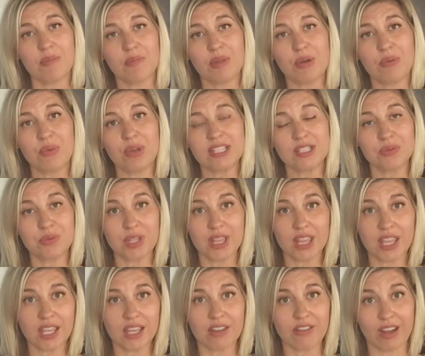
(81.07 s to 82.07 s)
What's
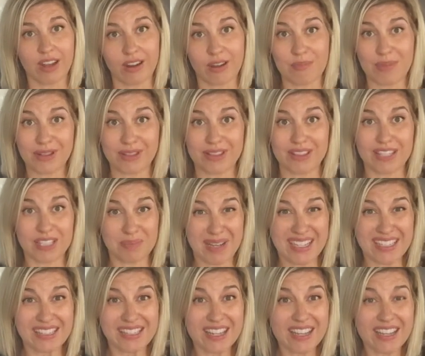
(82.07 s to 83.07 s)
really great about this
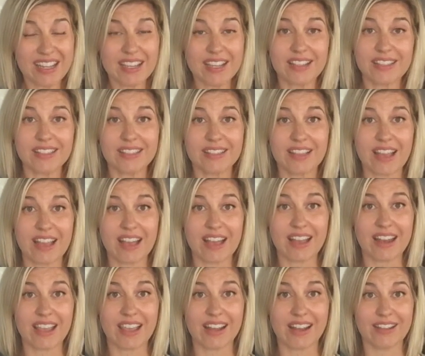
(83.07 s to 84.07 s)
pasta is that
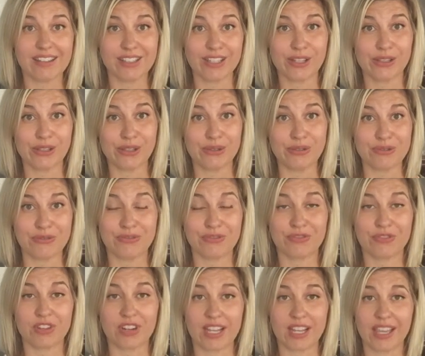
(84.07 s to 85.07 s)
it is
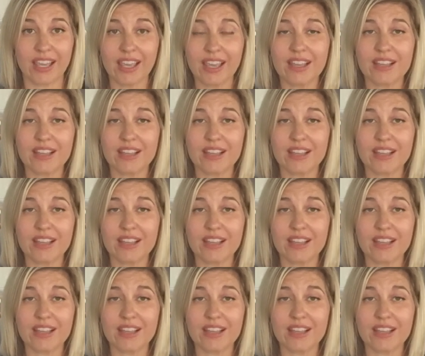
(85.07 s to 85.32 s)
gluten-free.